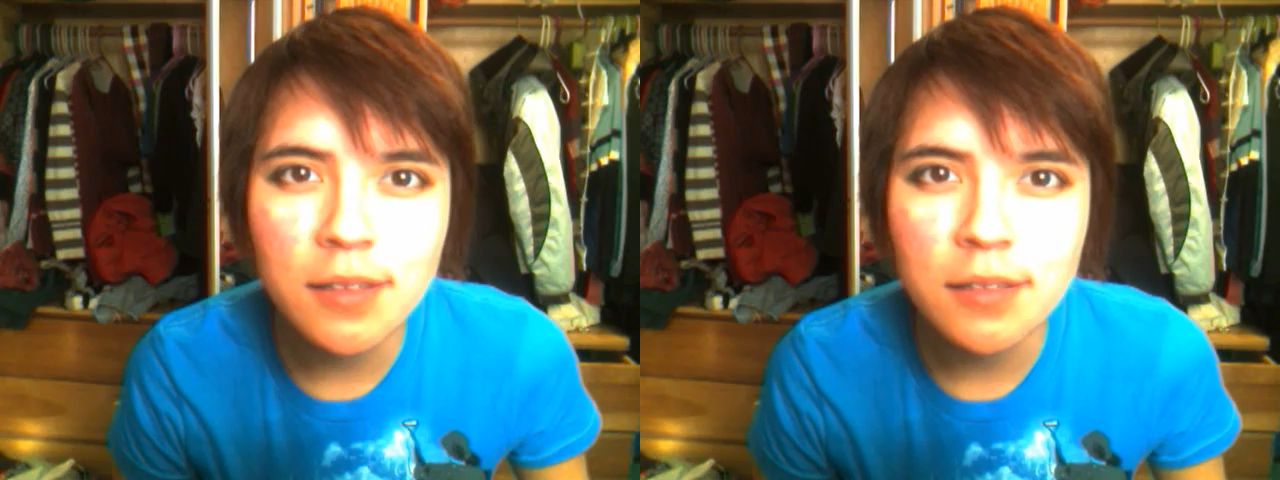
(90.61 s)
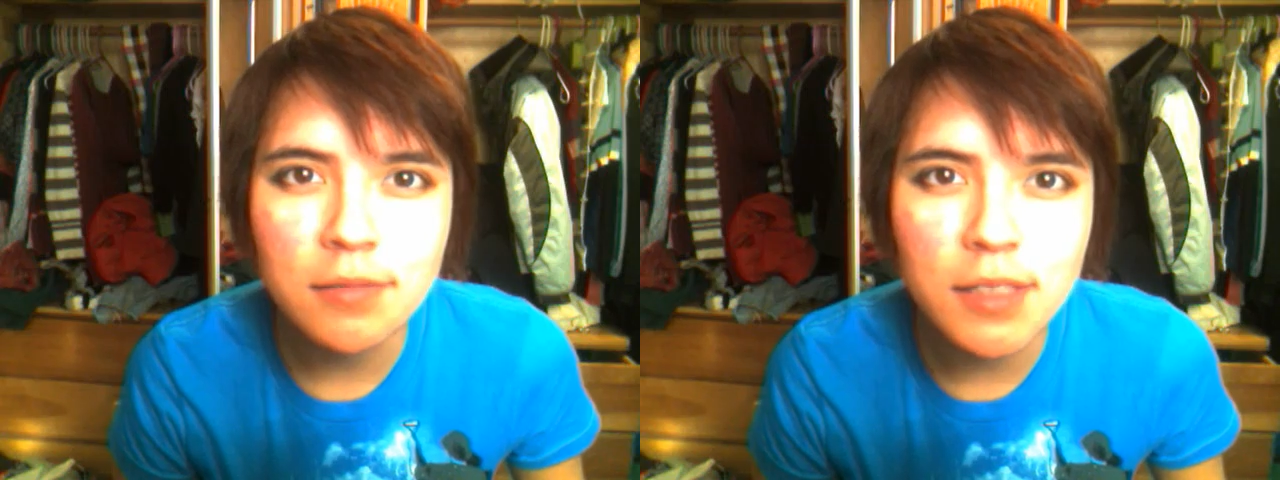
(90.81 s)

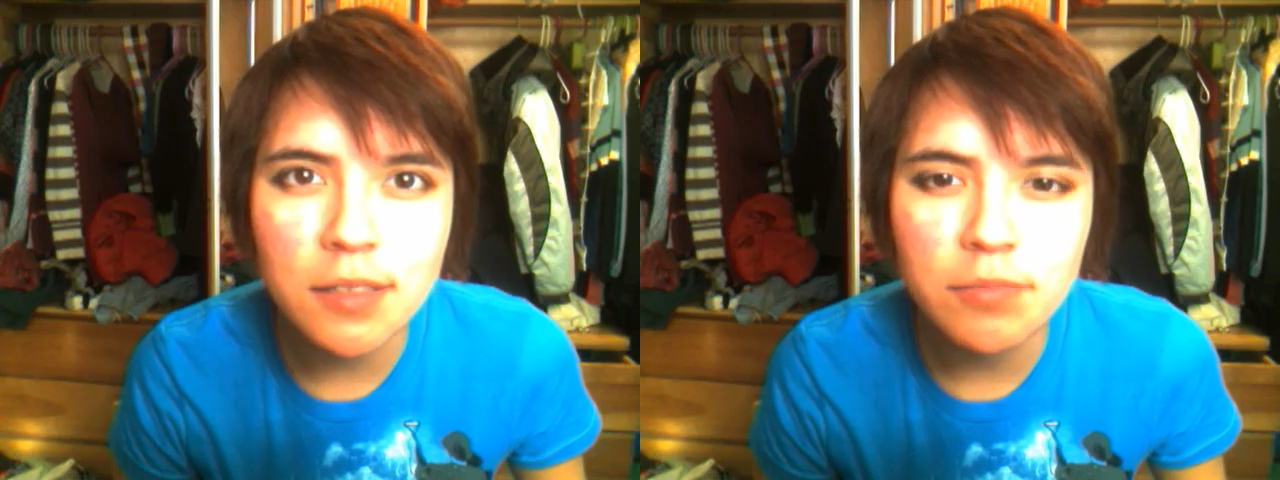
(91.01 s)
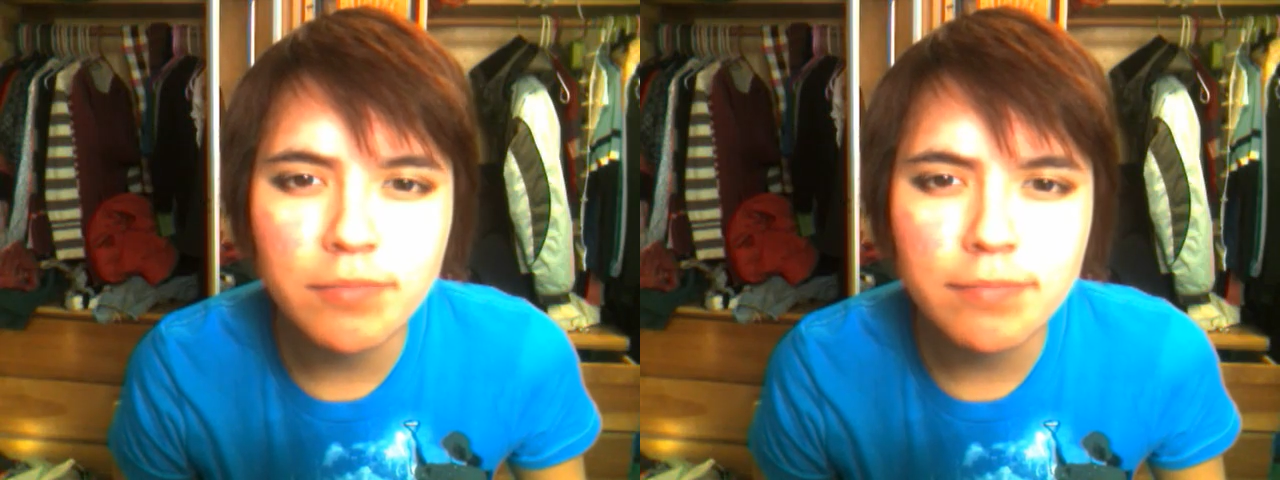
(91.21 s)
in
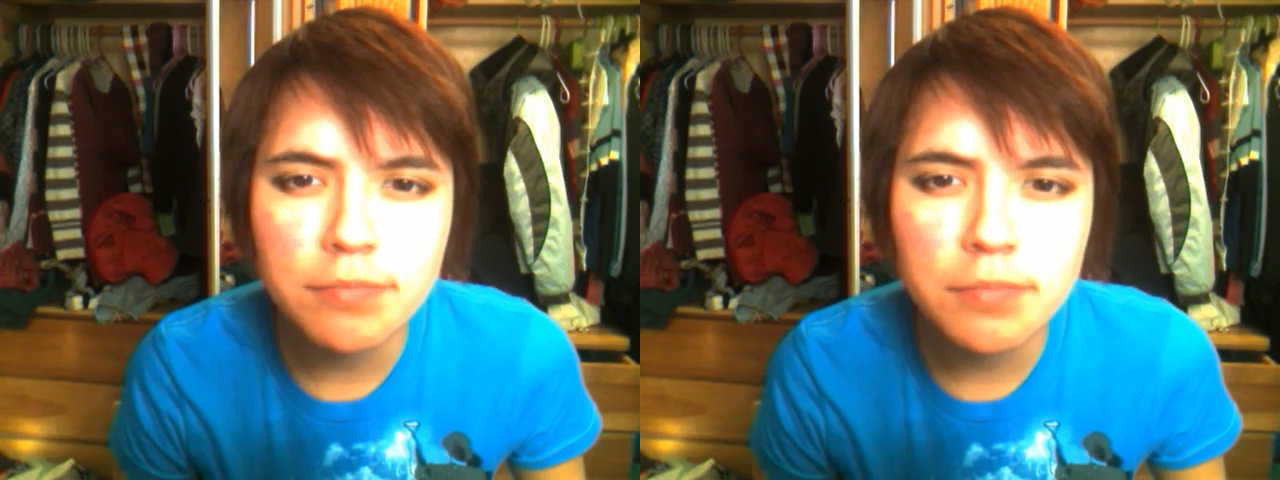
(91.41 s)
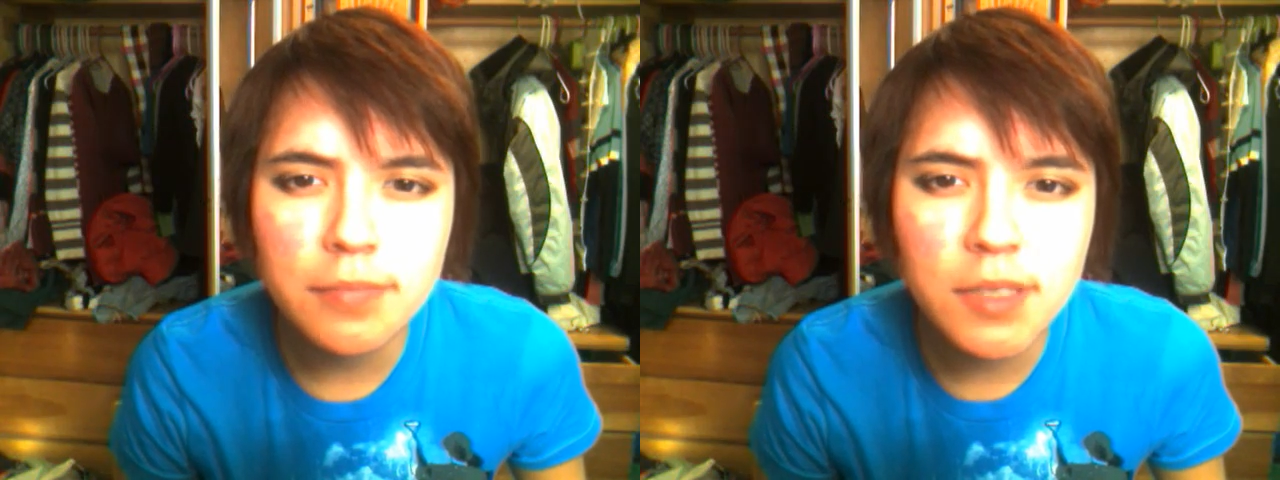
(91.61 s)
the
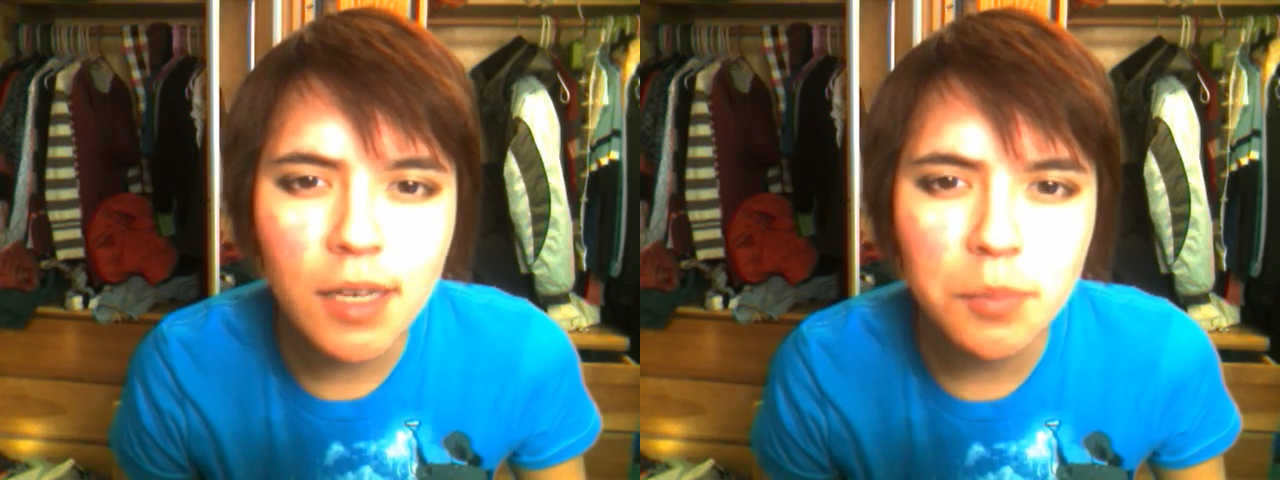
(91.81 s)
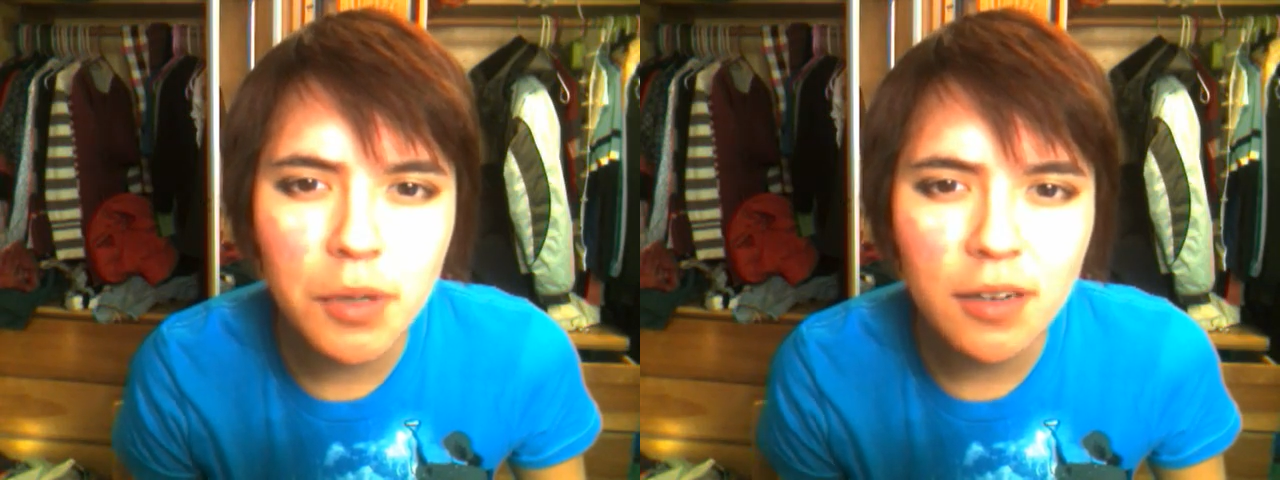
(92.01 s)

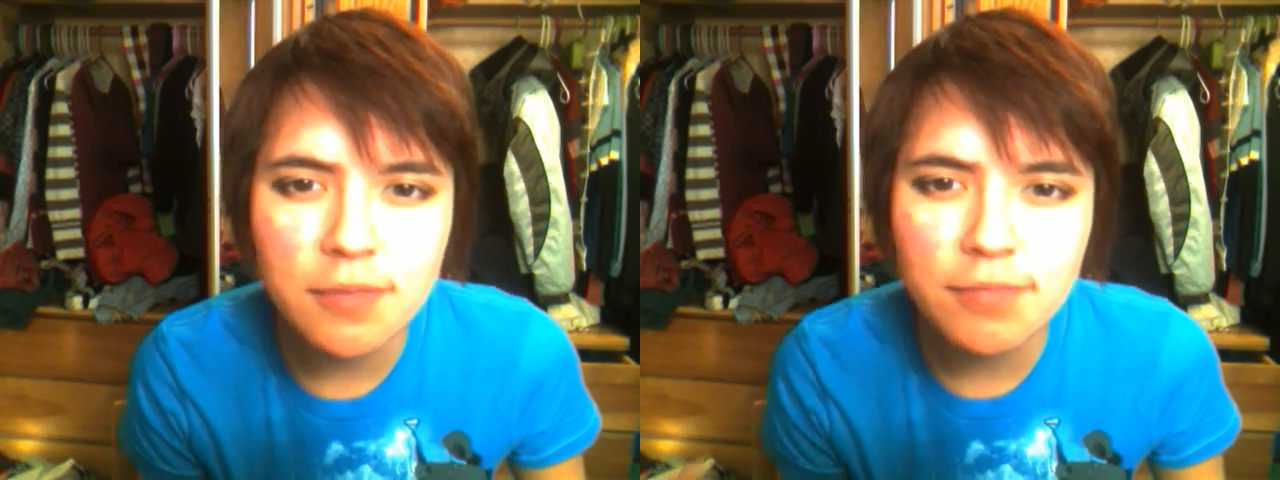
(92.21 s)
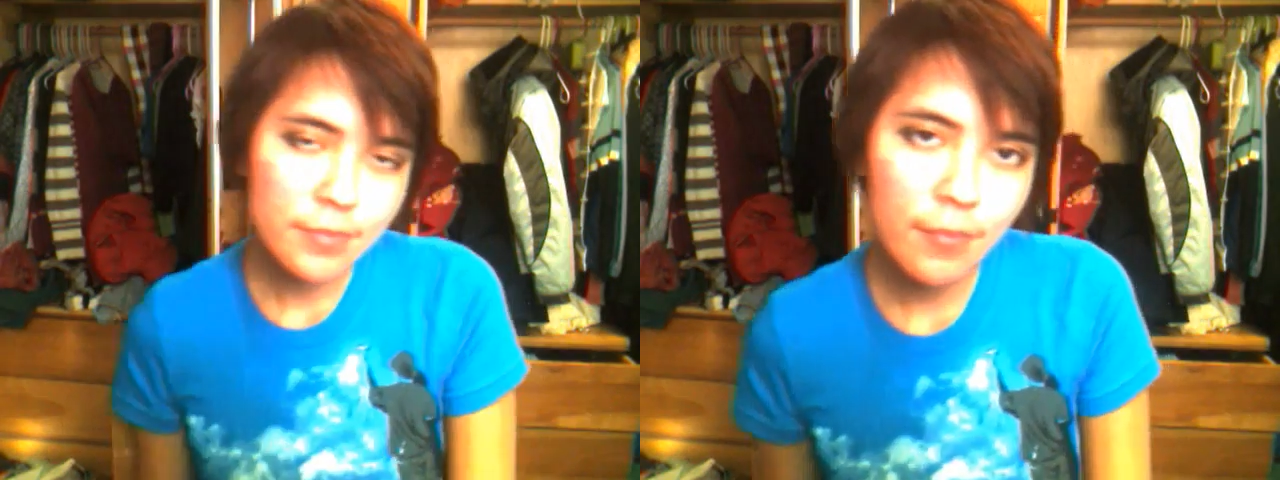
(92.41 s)
sidebar.